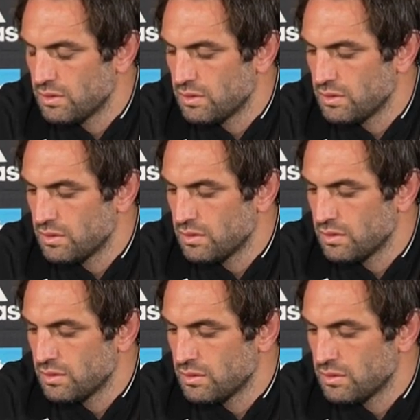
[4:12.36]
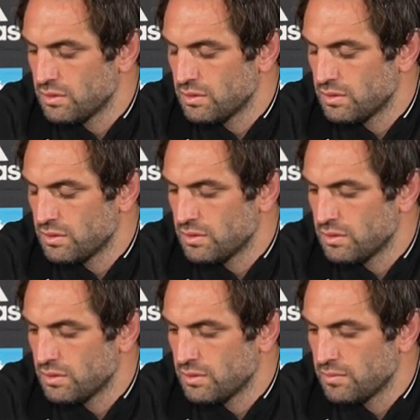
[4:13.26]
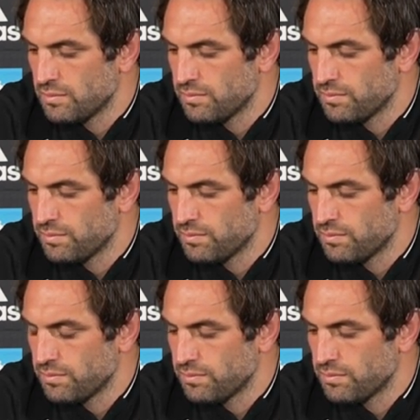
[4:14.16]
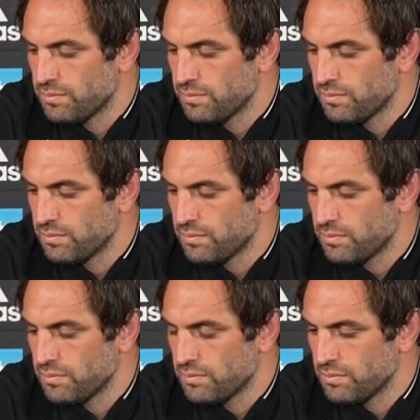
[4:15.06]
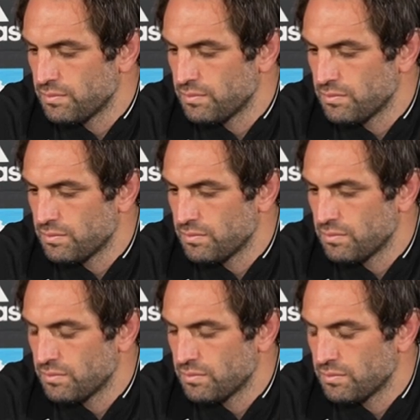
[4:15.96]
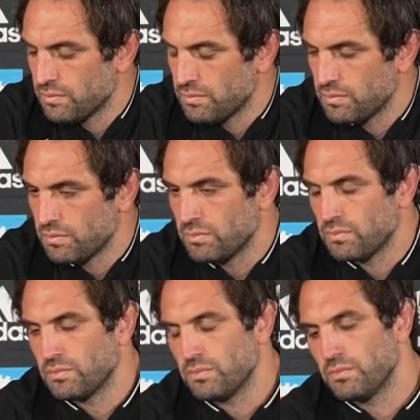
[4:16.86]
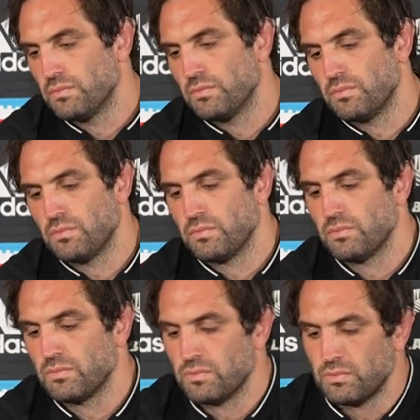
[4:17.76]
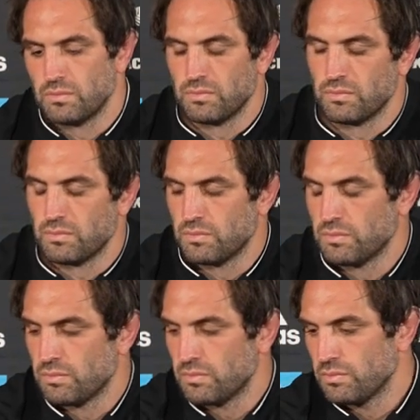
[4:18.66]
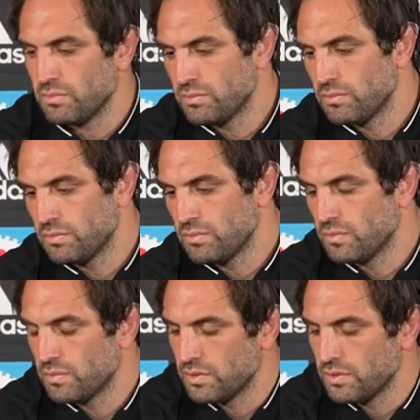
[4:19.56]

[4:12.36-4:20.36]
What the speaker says: No words are spoken by the person on screen.